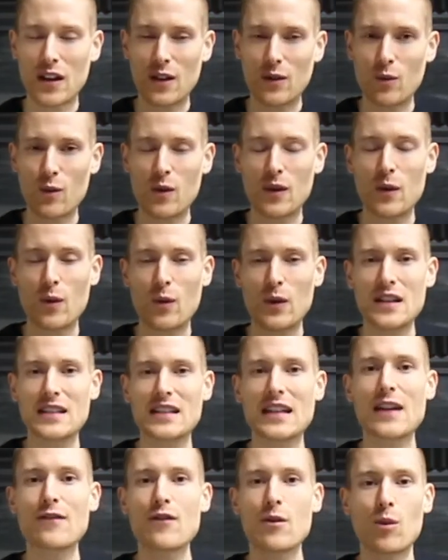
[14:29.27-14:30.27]
we need
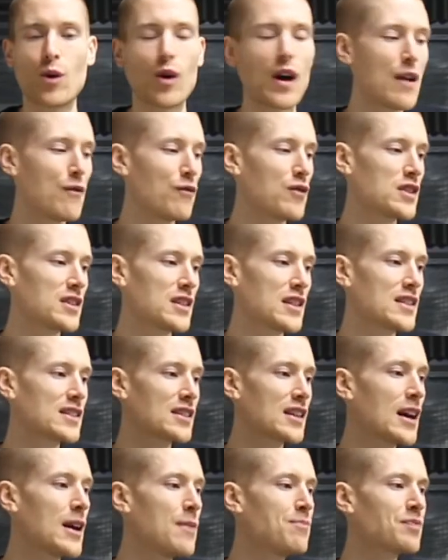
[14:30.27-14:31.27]
to give it more
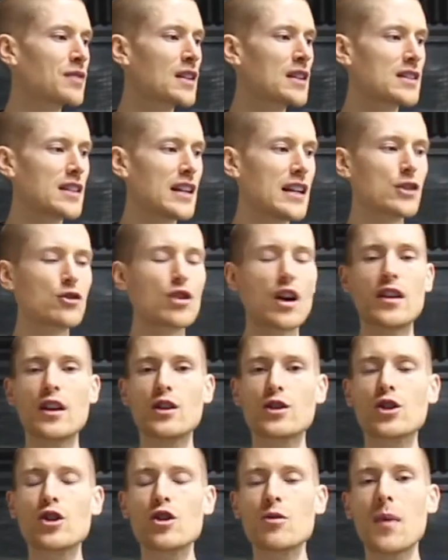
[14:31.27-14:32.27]
emphasis. So let's try
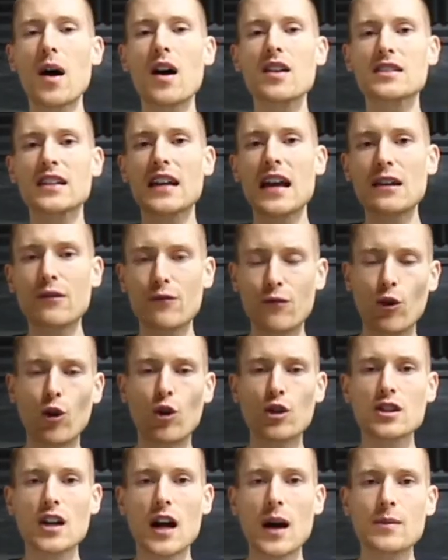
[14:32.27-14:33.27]
those 2 bars again
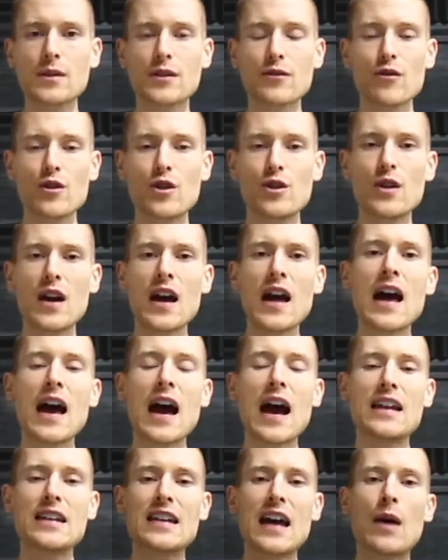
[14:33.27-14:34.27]
4 times through,
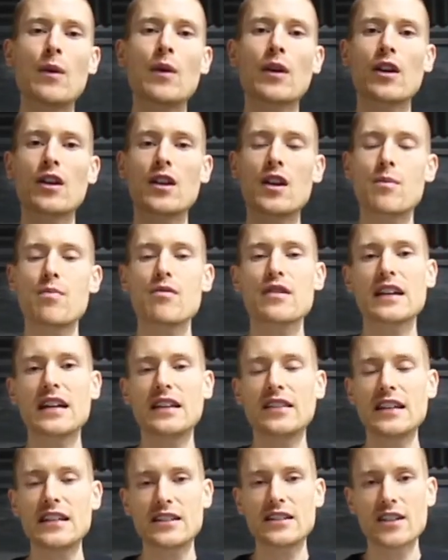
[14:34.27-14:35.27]
and now we're going to bring
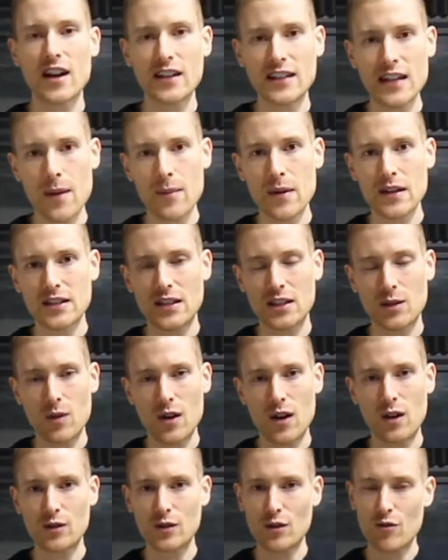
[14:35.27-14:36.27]
in the dynamics as
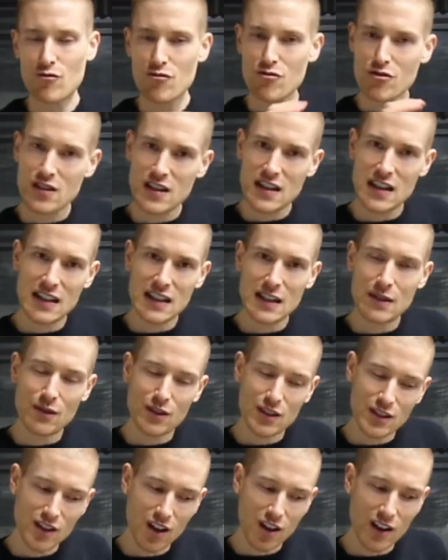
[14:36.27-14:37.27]
well. So really
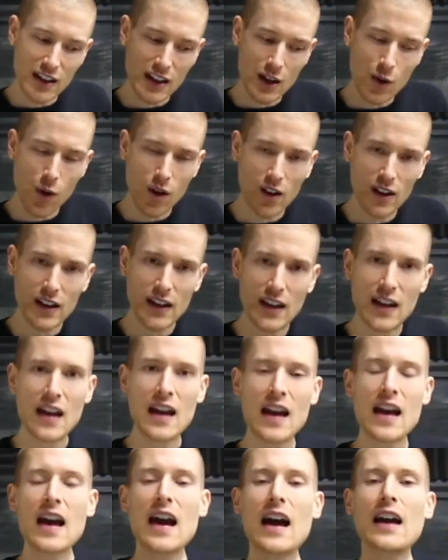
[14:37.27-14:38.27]
start it quiet
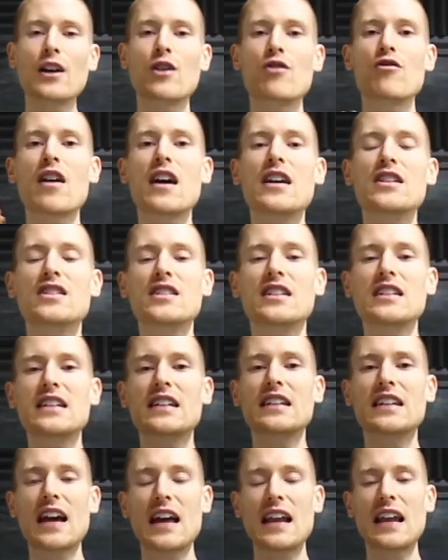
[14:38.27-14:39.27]
and gradually
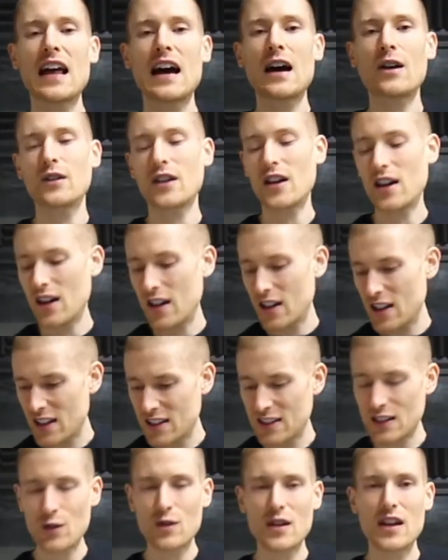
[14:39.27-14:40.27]
get louder
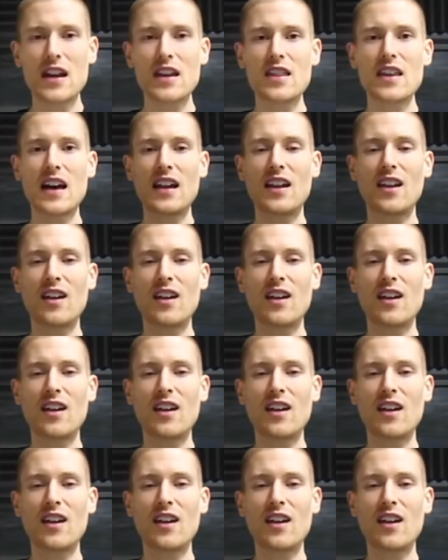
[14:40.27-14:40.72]
till you hit that